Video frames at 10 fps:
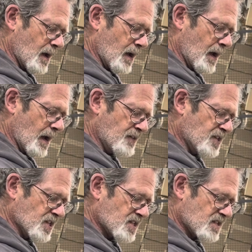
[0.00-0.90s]
it
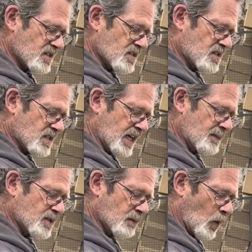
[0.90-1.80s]
just
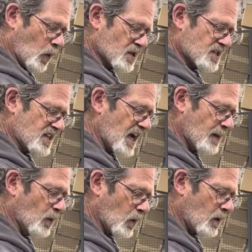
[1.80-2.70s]
seems more
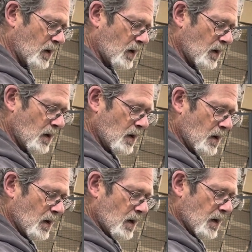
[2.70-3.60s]
stable
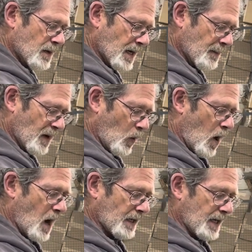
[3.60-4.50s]
than the
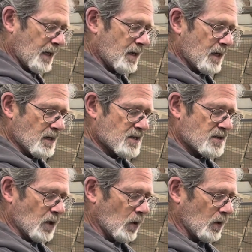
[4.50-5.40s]
Milwaukee. It's
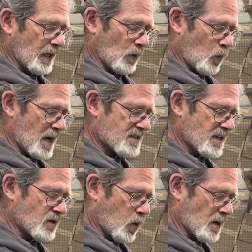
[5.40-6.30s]
still like
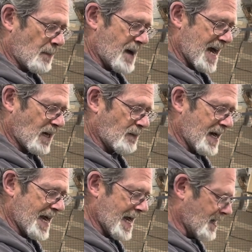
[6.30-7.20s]
resting toward the back of my
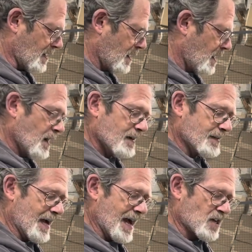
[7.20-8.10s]
hand.
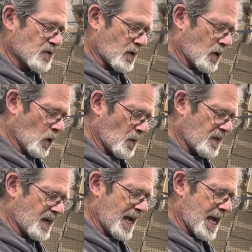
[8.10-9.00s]
The extra girth
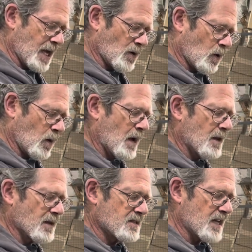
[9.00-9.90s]
in the handle,
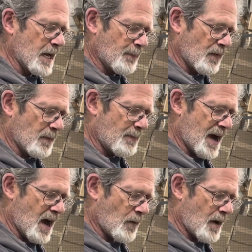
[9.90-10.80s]
the taper of the
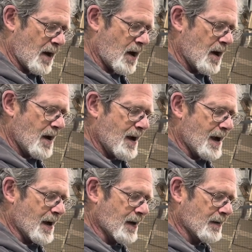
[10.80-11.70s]
battery,
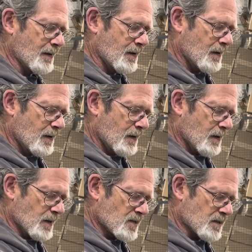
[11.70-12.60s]
and
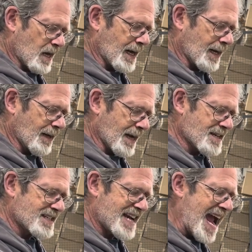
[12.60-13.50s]
a slightly less
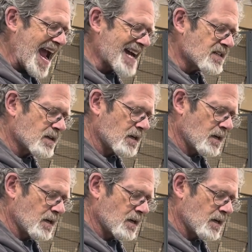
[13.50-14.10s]
cant